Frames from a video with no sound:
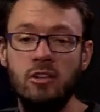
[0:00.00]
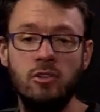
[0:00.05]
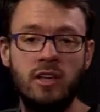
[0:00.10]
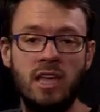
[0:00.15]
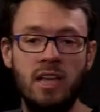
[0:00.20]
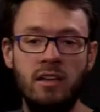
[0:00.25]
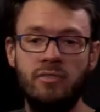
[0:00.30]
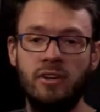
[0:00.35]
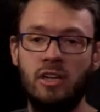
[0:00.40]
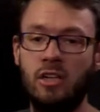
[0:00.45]
you're
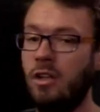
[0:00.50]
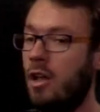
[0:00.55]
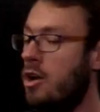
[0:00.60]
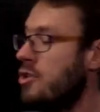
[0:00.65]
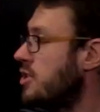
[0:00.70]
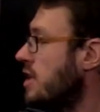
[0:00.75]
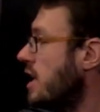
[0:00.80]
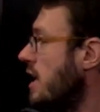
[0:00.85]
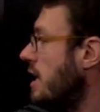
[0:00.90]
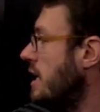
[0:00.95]
looking for
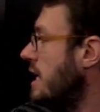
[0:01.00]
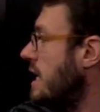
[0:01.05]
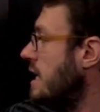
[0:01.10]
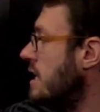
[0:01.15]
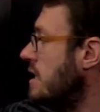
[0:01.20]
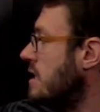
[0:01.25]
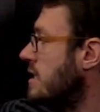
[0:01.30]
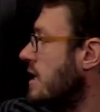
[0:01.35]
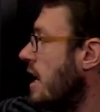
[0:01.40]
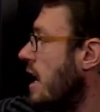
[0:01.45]
closure
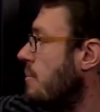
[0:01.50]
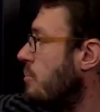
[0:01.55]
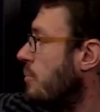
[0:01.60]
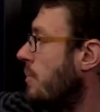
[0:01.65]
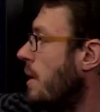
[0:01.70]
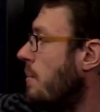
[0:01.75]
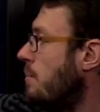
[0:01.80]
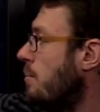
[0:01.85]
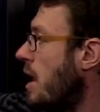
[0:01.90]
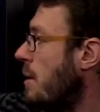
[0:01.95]
is a
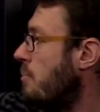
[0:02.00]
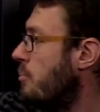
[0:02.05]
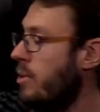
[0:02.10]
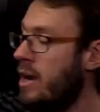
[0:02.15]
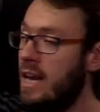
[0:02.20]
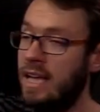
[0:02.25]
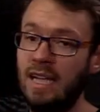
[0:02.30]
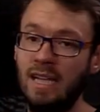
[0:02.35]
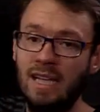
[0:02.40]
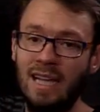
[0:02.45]

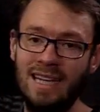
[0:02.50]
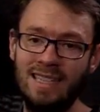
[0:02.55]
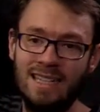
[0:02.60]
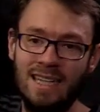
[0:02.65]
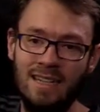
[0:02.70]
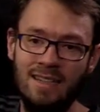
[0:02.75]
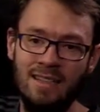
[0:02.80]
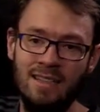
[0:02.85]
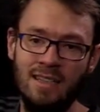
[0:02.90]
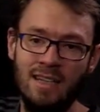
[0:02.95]
predicate
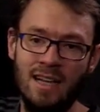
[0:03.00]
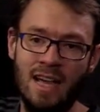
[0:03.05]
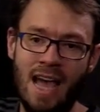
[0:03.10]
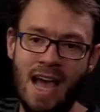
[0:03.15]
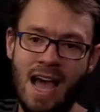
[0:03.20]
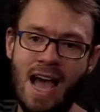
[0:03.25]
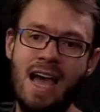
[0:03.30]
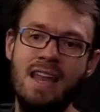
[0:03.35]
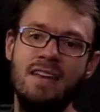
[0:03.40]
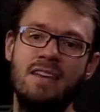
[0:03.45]
letter
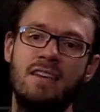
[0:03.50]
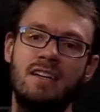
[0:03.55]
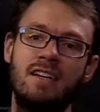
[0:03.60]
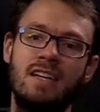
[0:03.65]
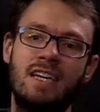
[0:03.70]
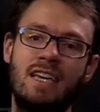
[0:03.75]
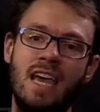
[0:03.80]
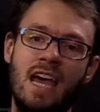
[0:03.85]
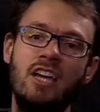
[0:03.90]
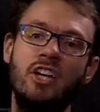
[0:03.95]
and the
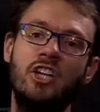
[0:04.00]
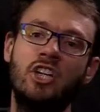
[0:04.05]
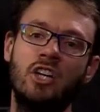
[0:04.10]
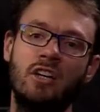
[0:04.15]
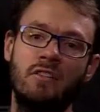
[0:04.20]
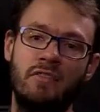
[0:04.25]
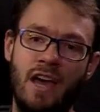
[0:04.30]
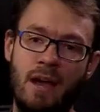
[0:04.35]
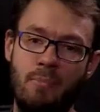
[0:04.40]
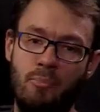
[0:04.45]

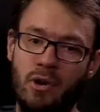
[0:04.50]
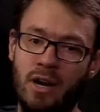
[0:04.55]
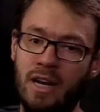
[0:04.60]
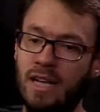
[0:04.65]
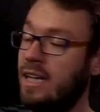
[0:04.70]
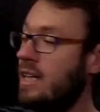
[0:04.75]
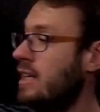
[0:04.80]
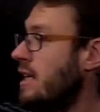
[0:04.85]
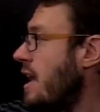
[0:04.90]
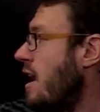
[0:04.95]
negation of that
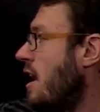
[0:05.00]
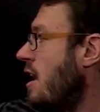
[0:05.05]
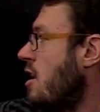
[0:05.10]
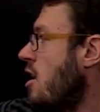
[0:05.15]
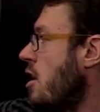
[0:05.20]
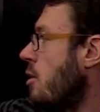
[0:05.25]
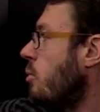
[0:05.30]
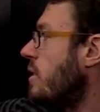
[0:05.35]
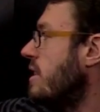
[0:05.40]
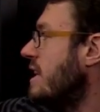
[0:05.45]
predicate letter
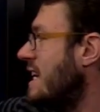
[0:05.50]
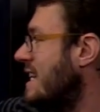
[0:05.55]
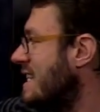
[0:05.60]
with